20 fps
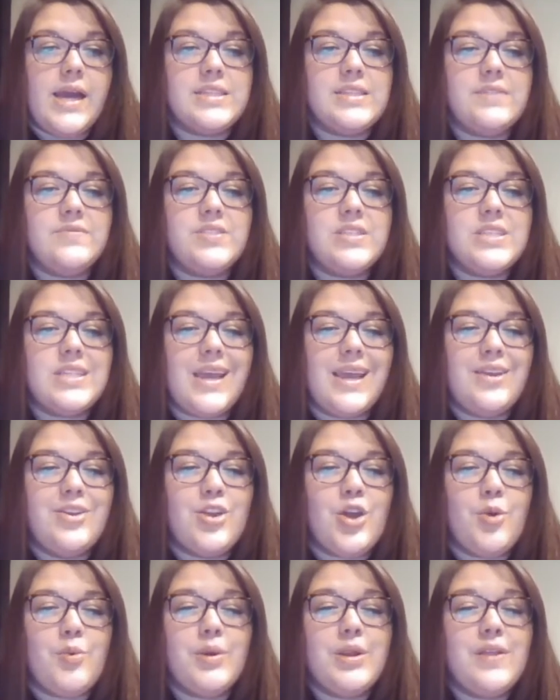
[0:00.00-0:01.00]
of today,
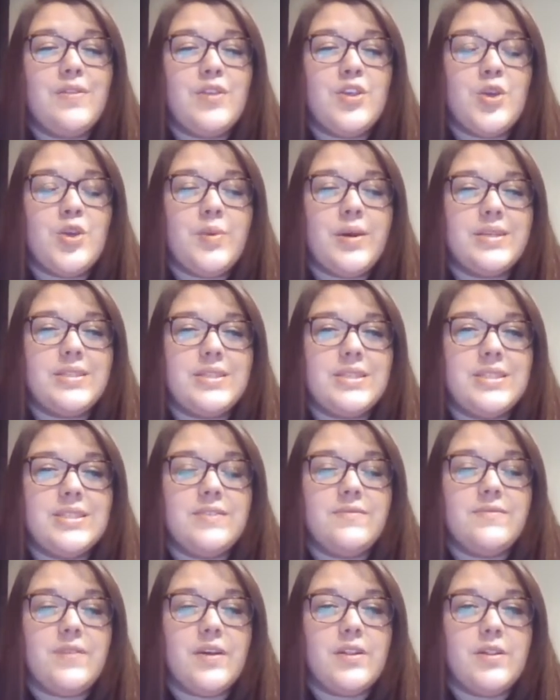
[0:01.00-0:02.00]
no one in the U.S. has
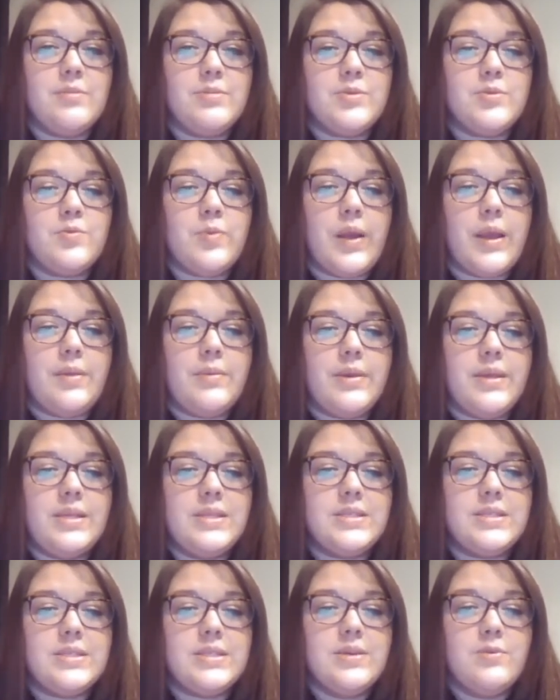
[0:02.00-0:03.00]
developed
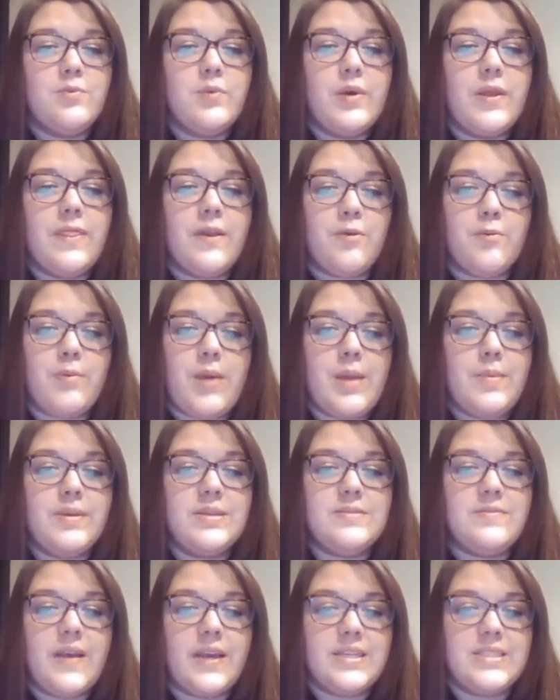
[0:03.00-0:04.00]
rabies when their
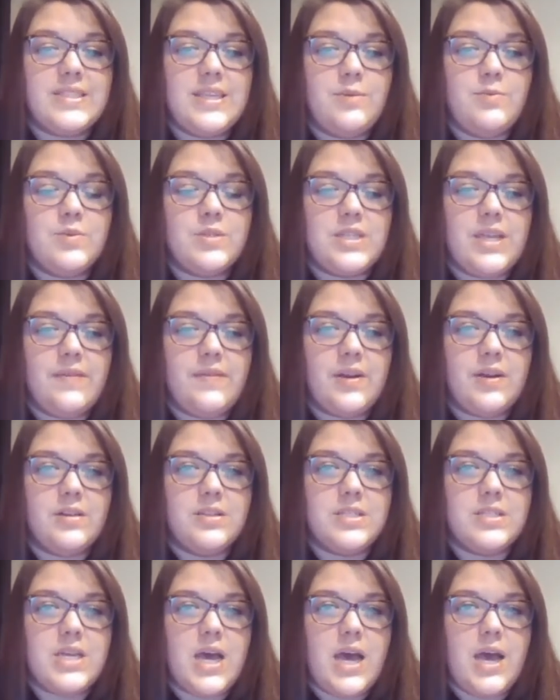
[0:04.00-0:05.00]
rabies vaccine was given on
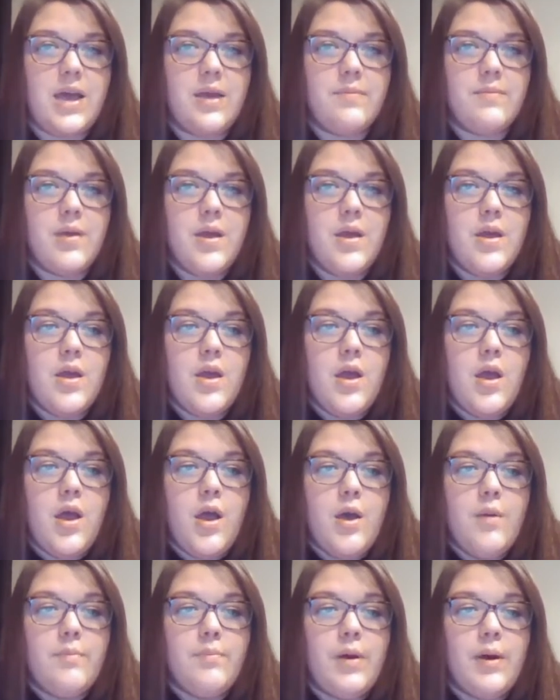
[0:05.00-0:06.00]
time.
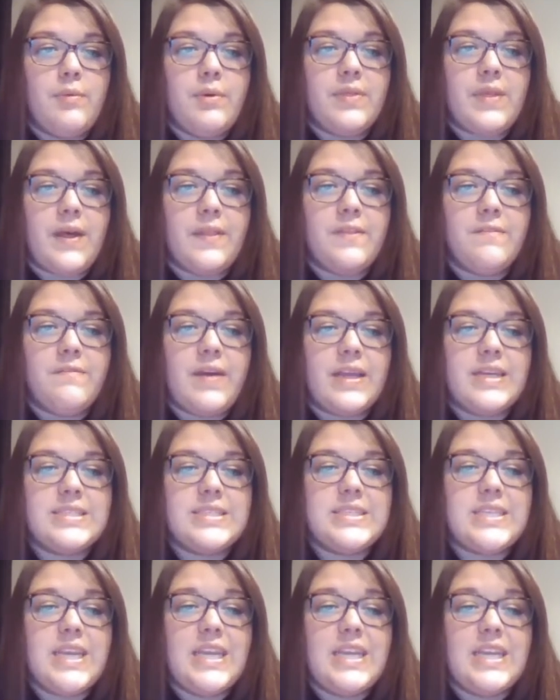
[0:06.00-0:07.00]
But without the
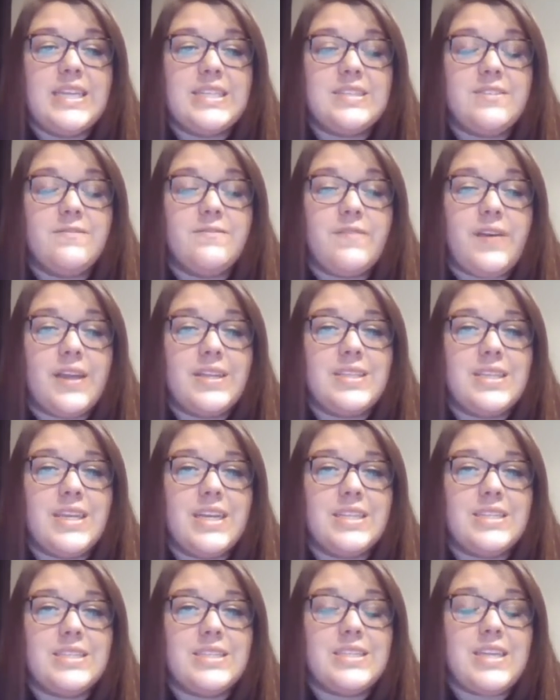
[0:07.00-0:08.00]
vaccine, it's a fight
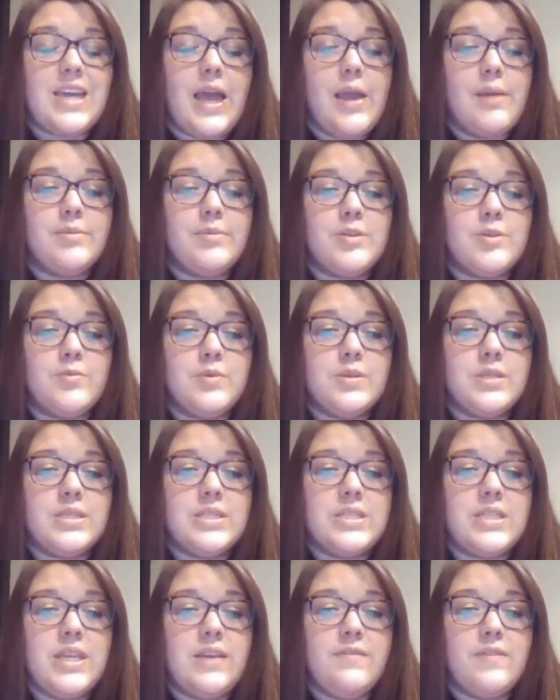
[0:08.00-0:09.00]
against time to
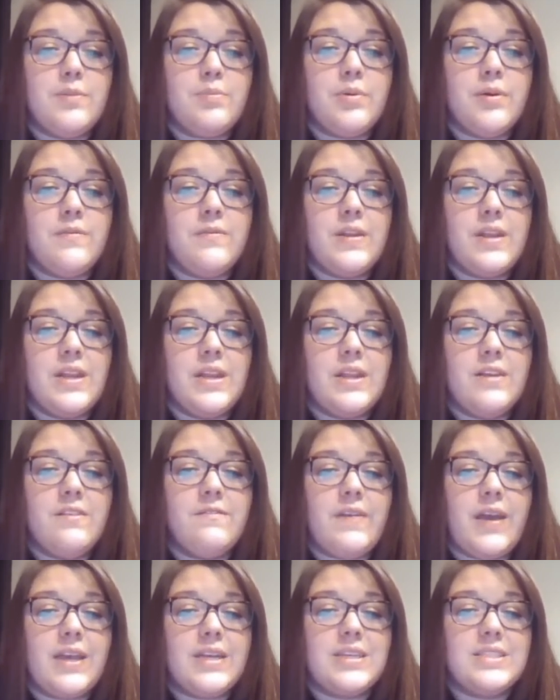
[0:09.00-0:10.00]
receive the preventative
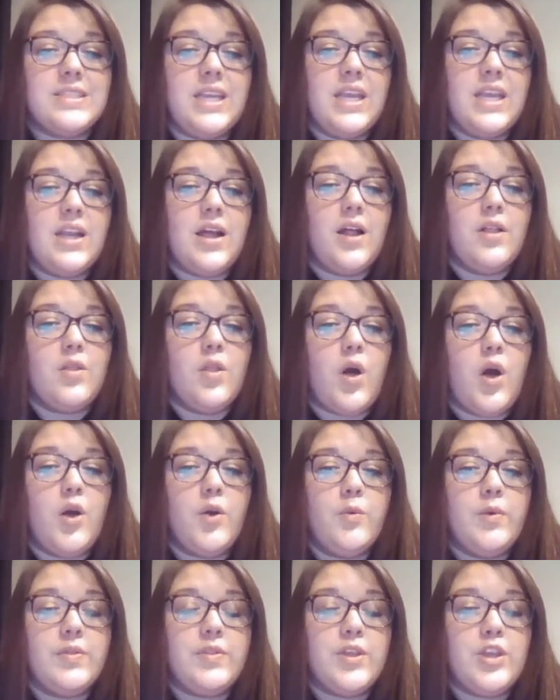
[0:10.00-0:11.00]
vaccine
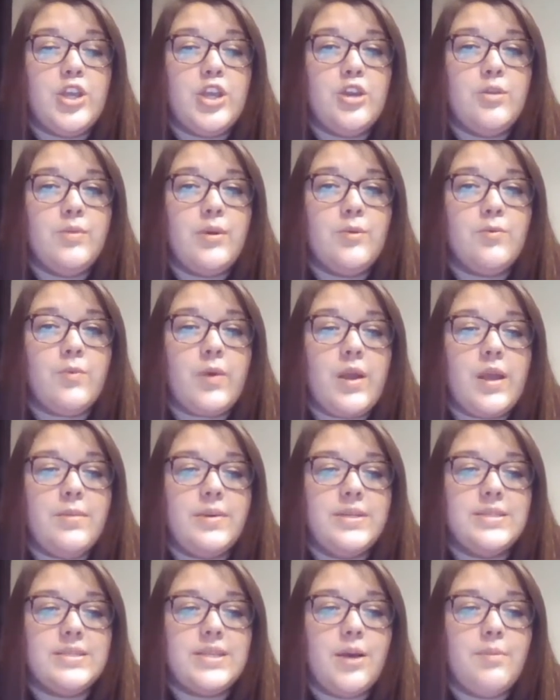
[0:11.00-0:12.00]
along with the human
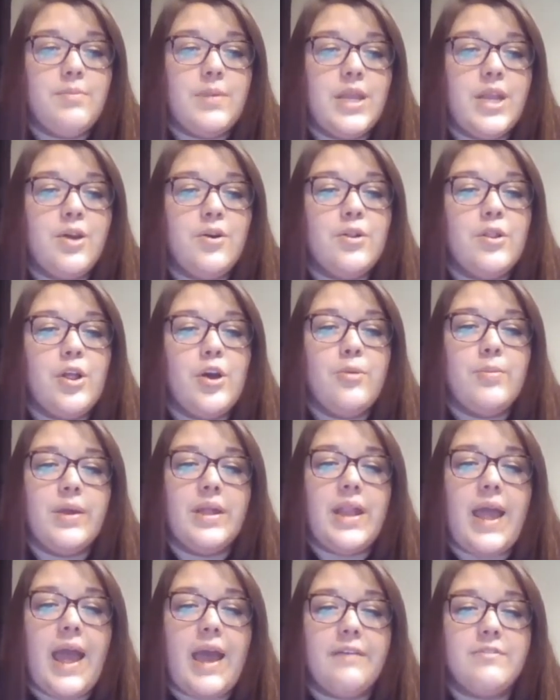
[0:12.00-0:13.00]
rabies
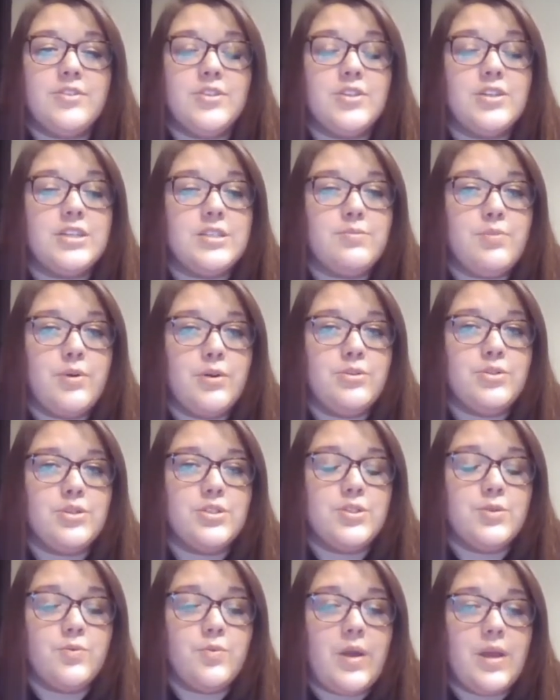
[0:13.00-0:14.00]
immunoglobulin after exposure
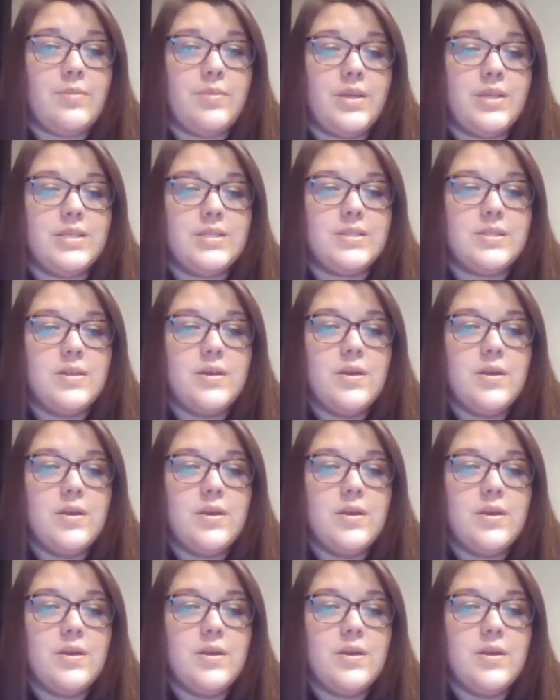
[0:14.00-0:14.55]
to rabies.